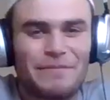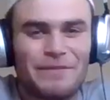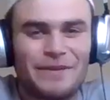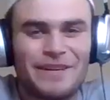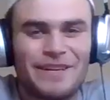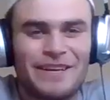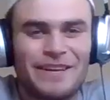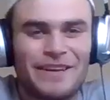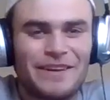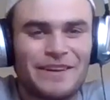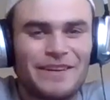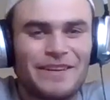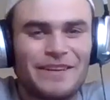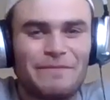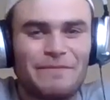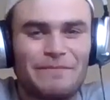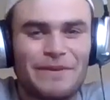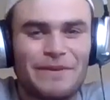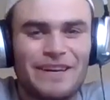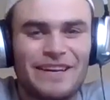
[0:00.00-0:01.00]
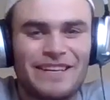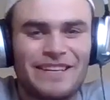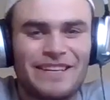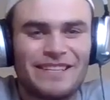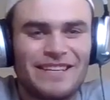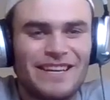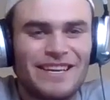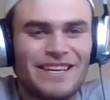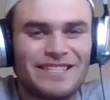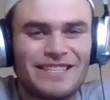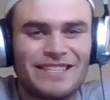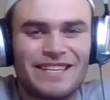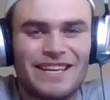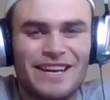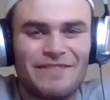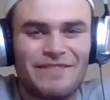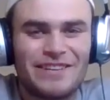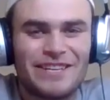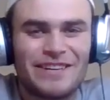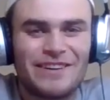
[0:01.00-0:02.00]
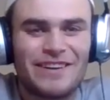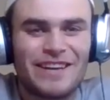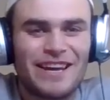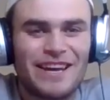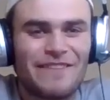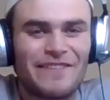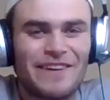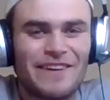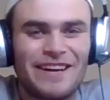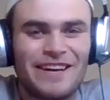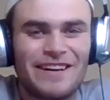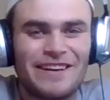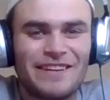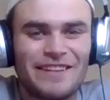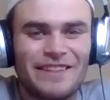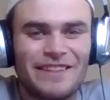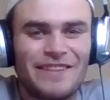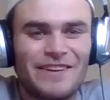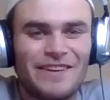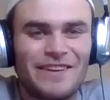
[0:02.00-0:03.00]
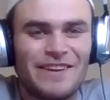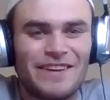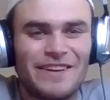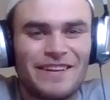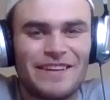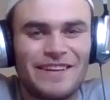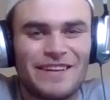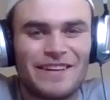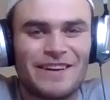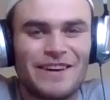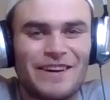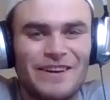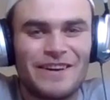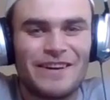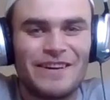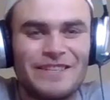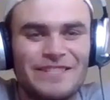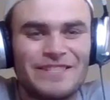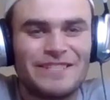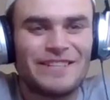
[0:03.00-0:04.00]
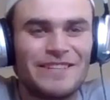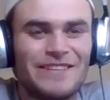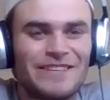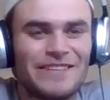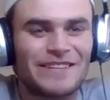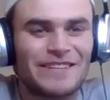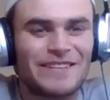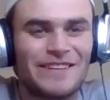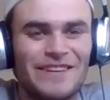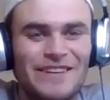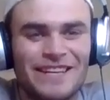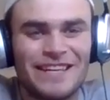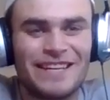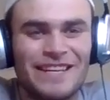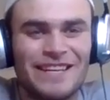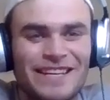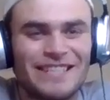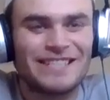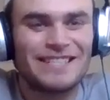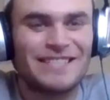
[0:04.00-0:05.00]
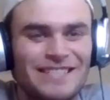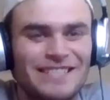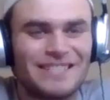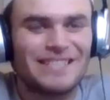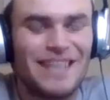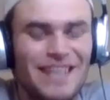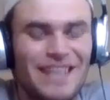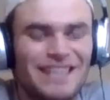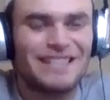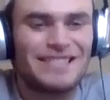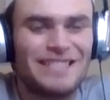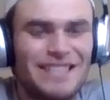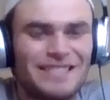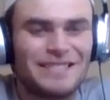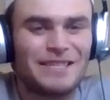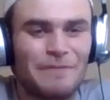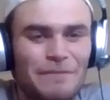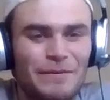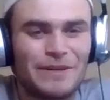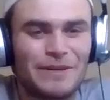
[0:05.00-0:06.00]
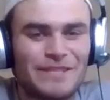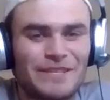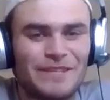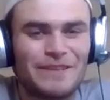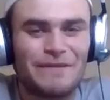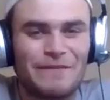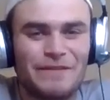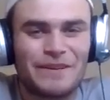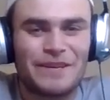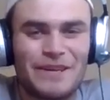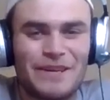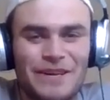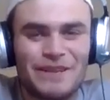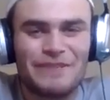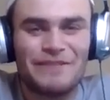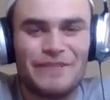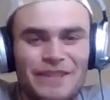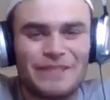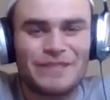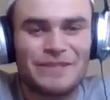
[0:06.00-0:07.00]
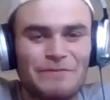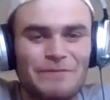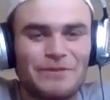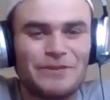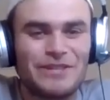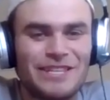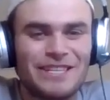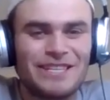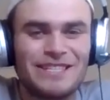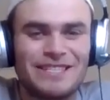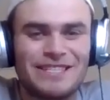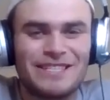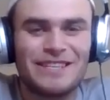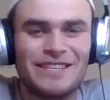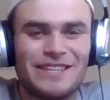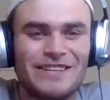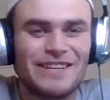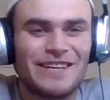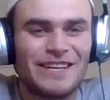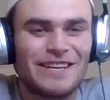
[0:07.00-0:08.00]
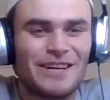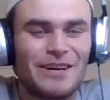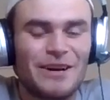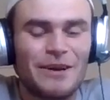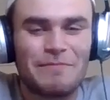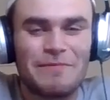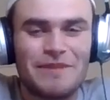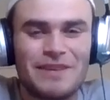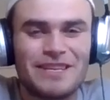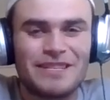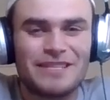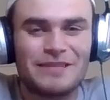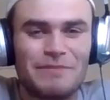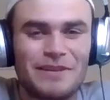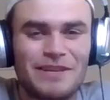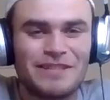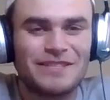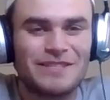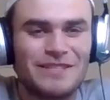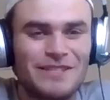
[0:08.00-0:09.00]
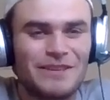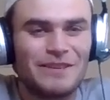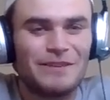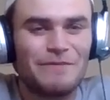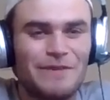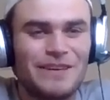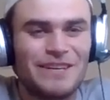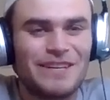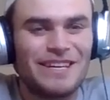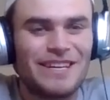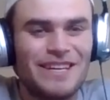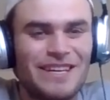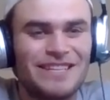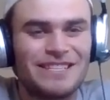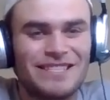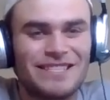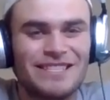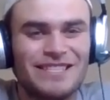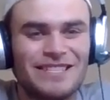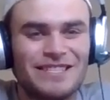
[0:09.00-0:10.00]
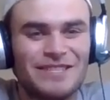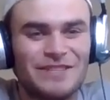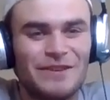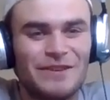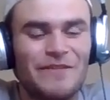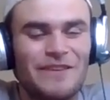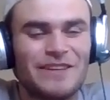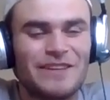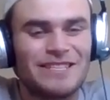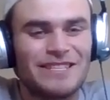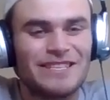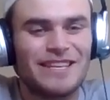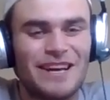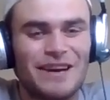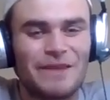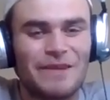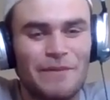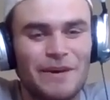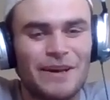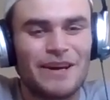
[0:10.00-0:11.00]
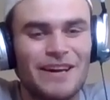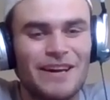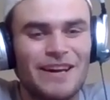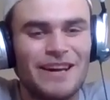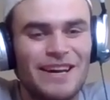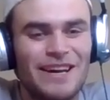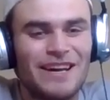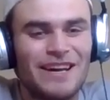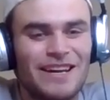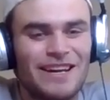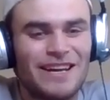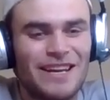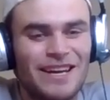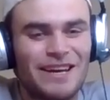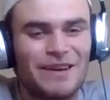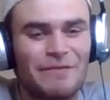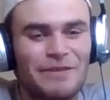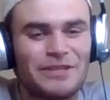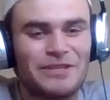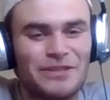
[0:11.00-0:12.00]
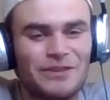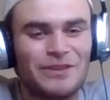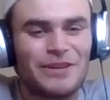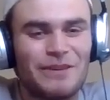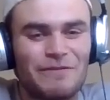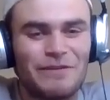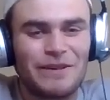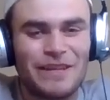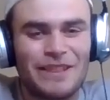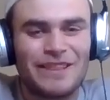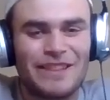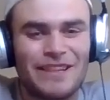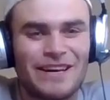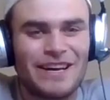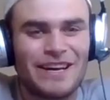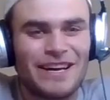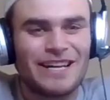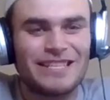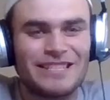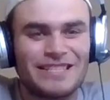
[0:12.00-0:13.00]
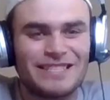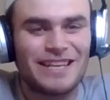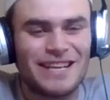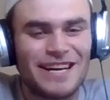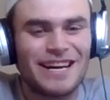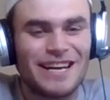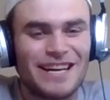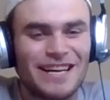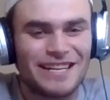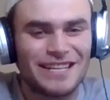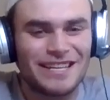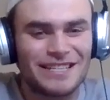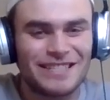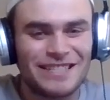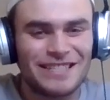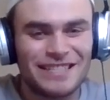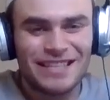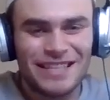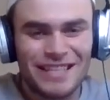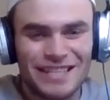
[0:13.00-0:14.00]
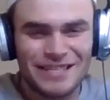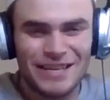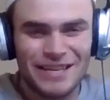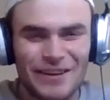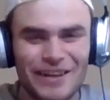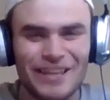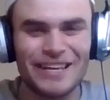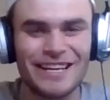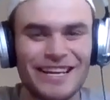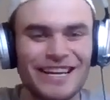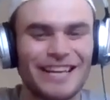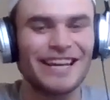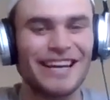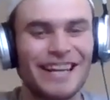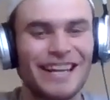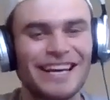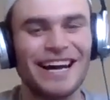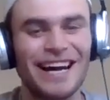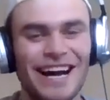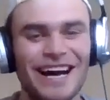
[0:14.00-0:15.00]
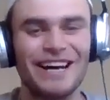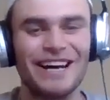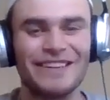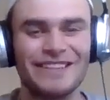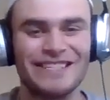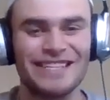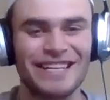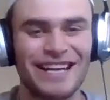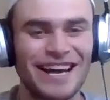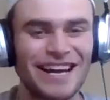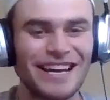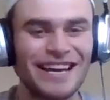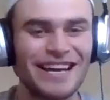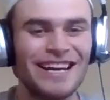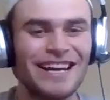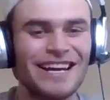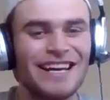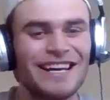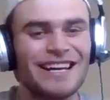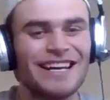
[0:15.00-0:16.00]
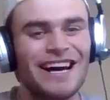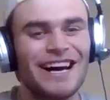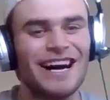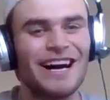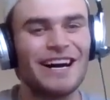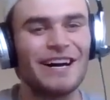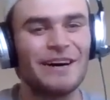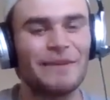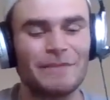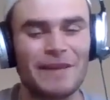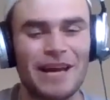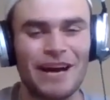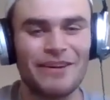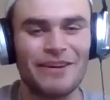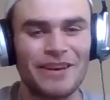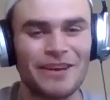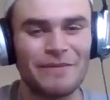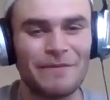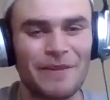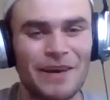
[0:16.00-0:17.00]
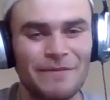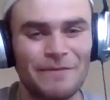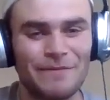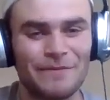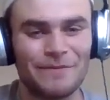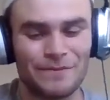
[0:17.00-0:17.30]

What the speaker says: pretty good. But yeah, today we don't have our third co-host on, Connor. He's tested positive for COVID this morning, so I hope he gets better soon. But yeah, it's just the two of us today. But yeah, we're joined with Isaiya Katoa. Yeah, today. How are you, man?